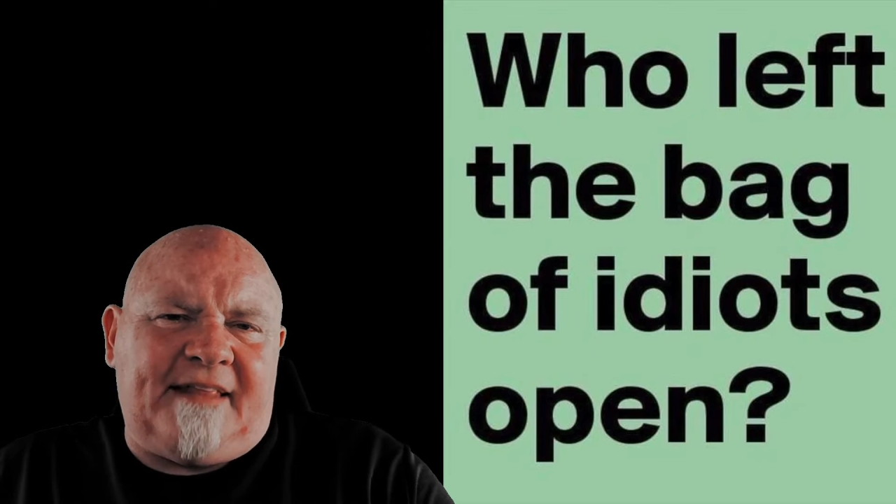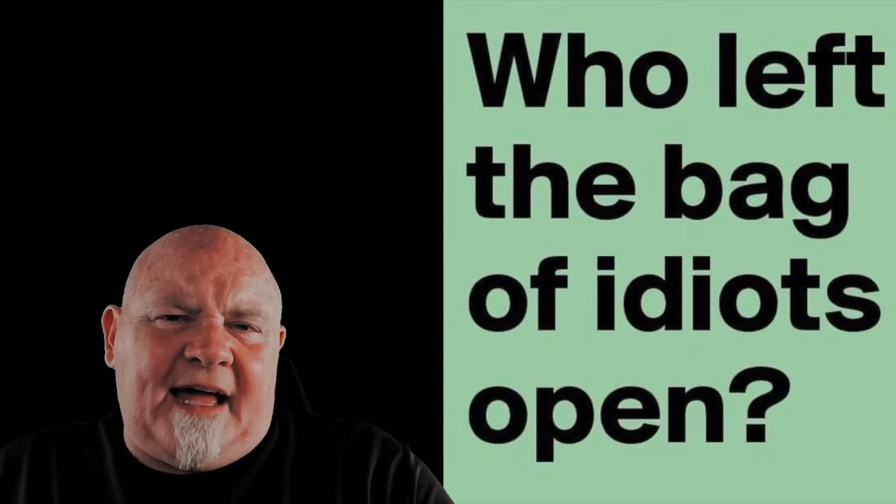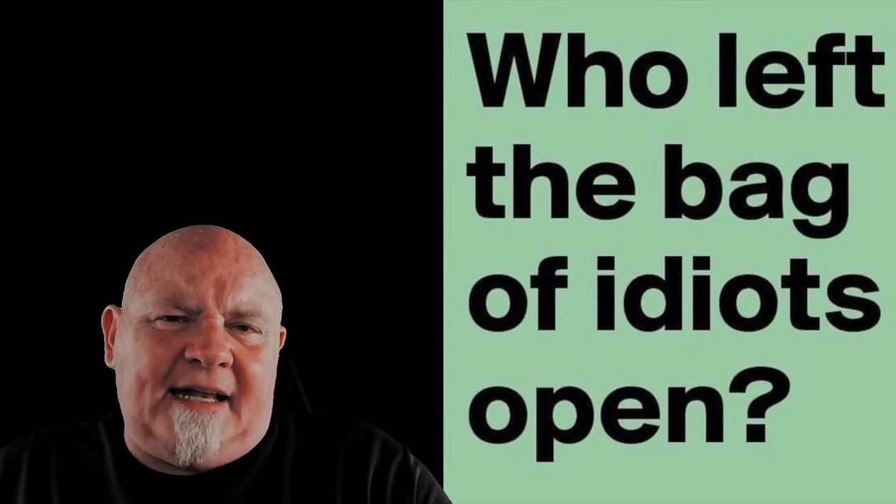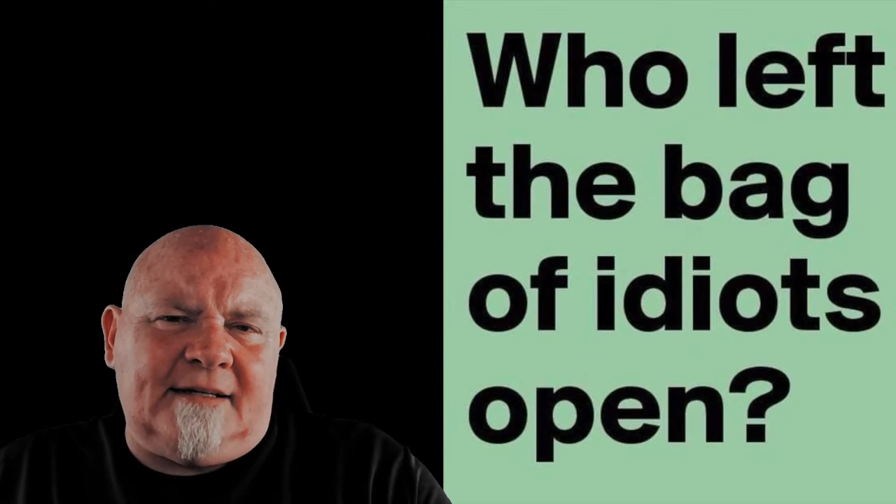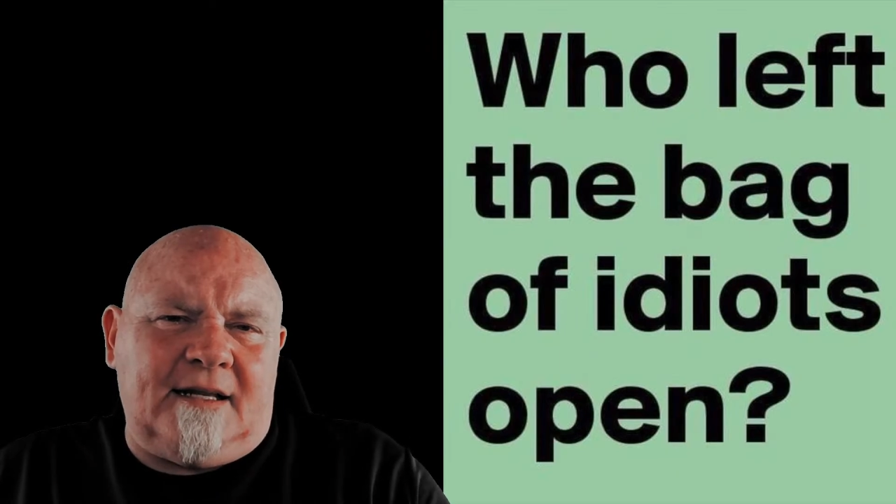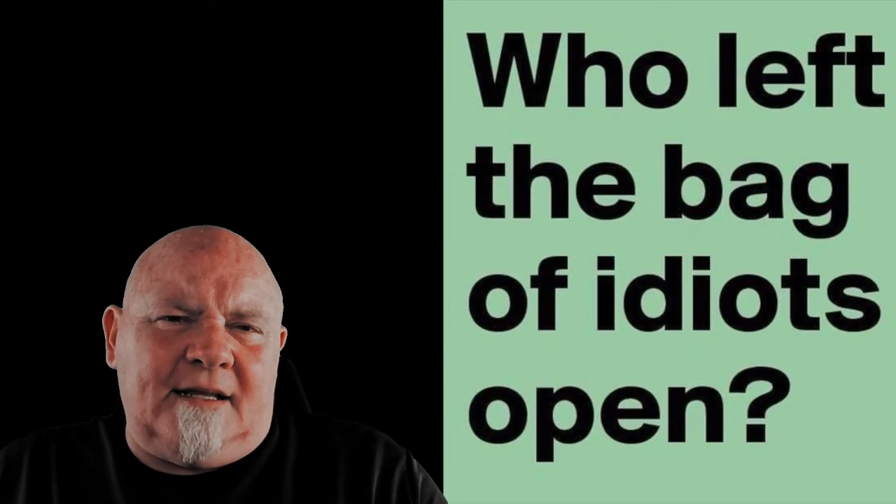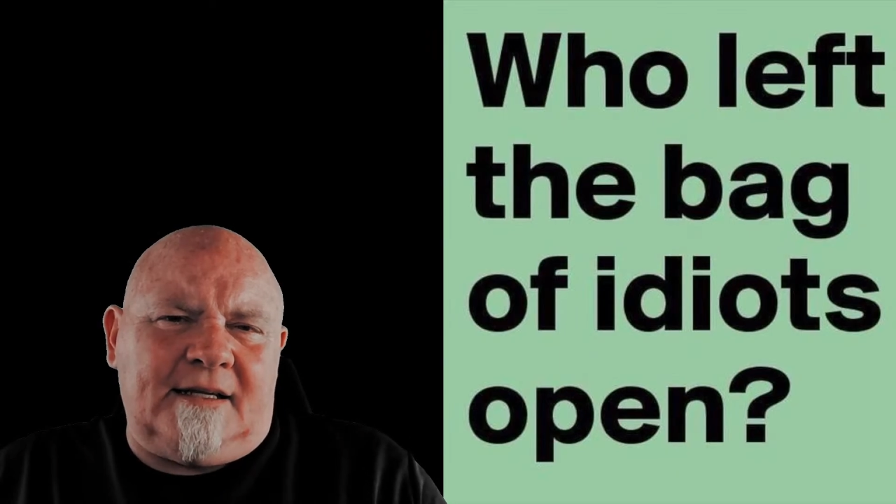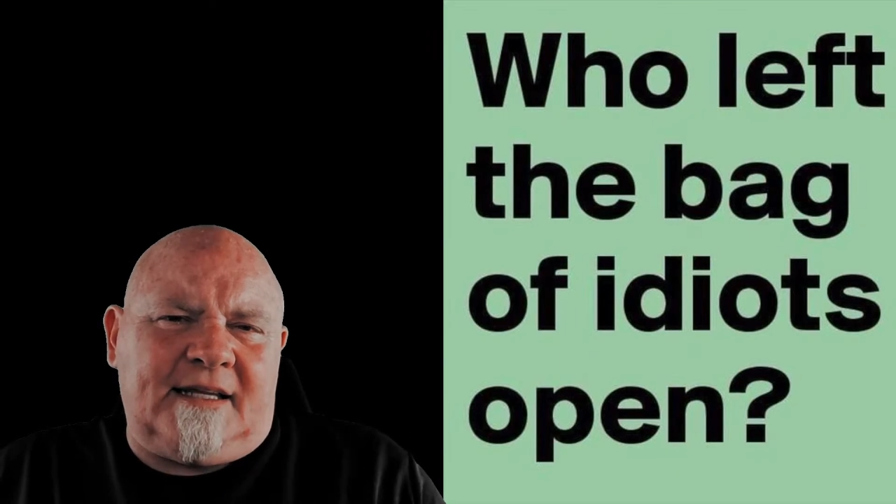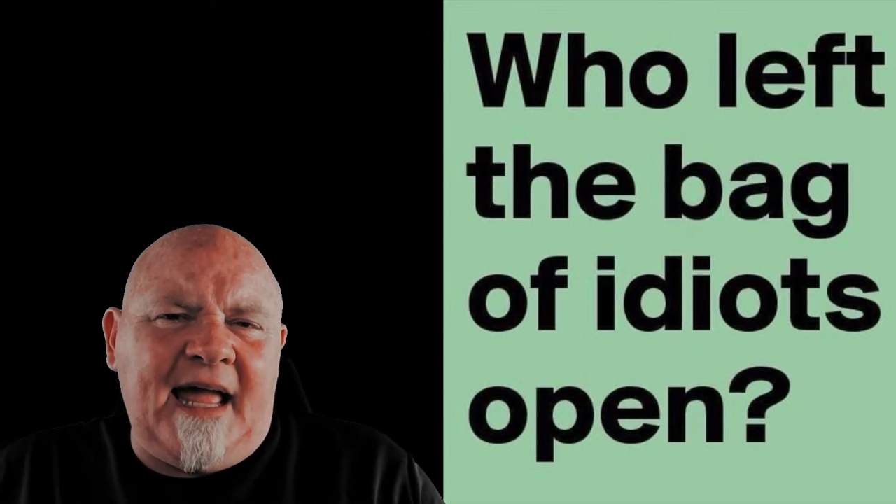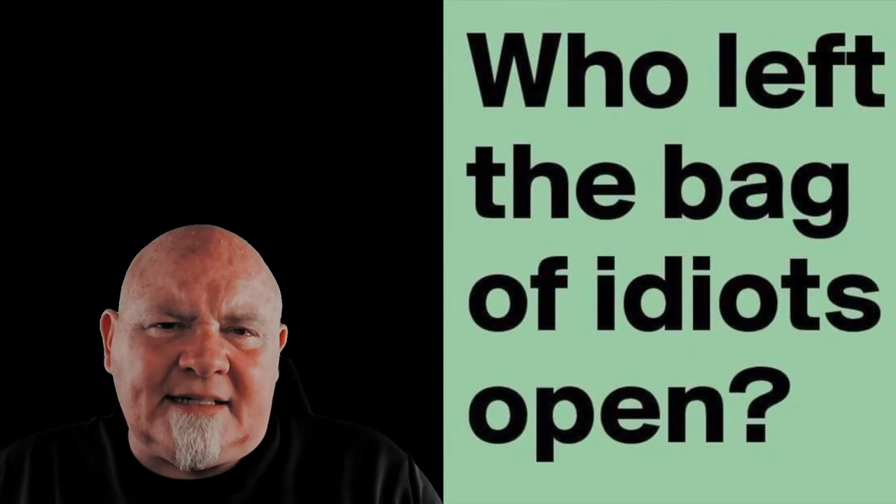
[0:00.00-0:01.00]
that
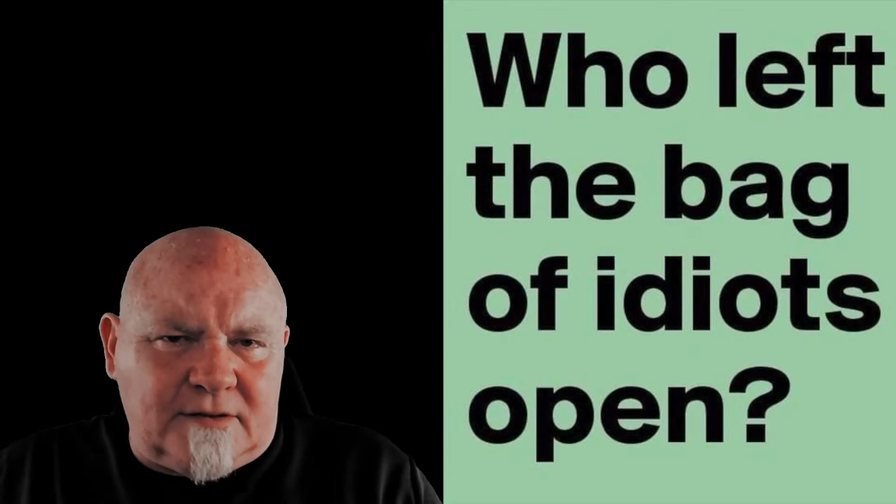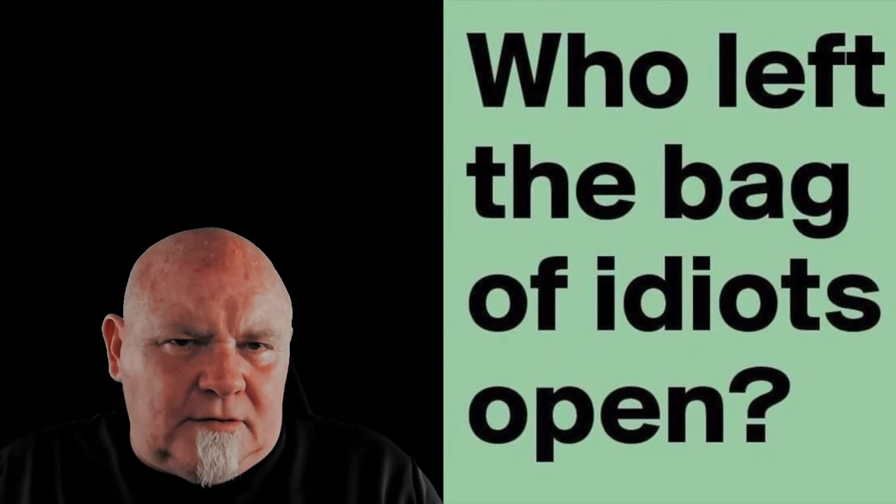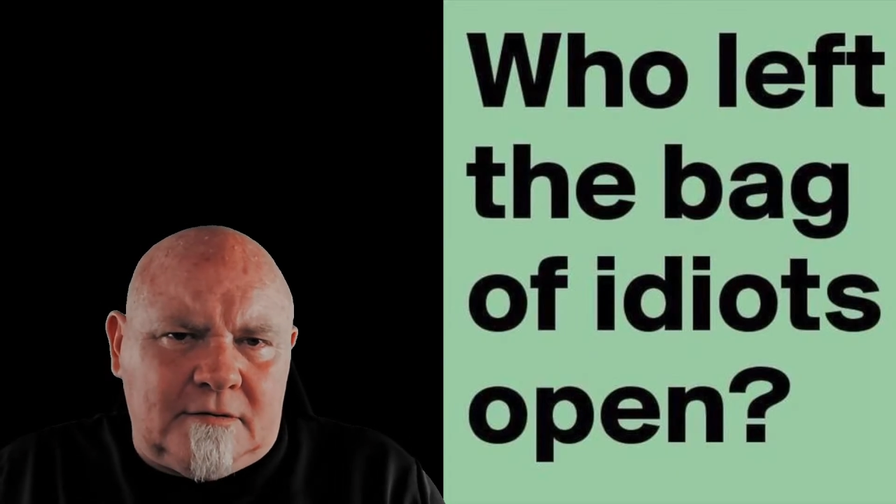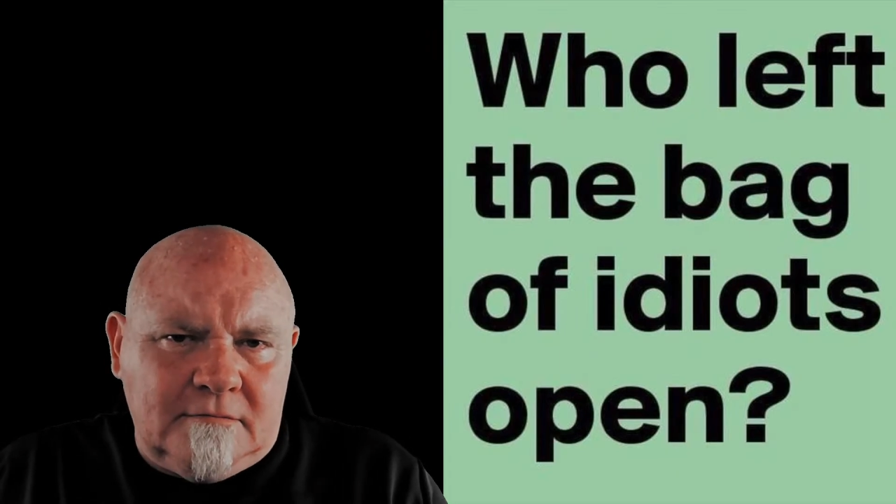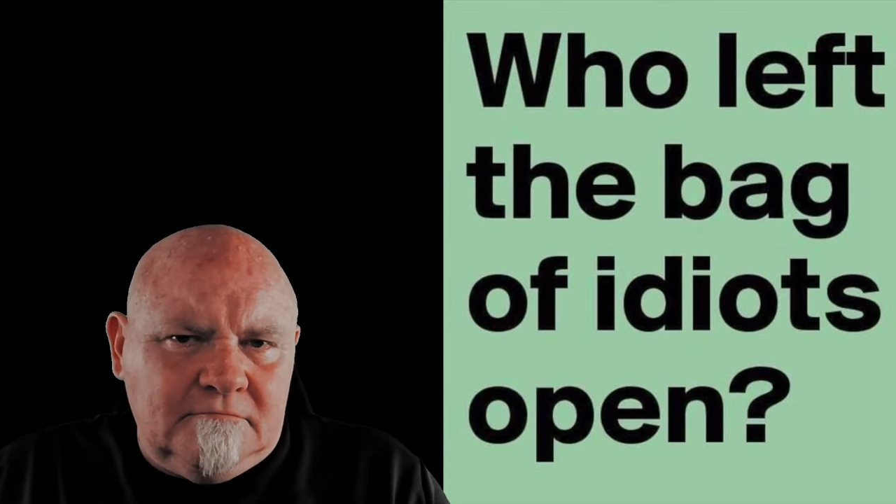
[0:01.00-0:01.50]
canceled,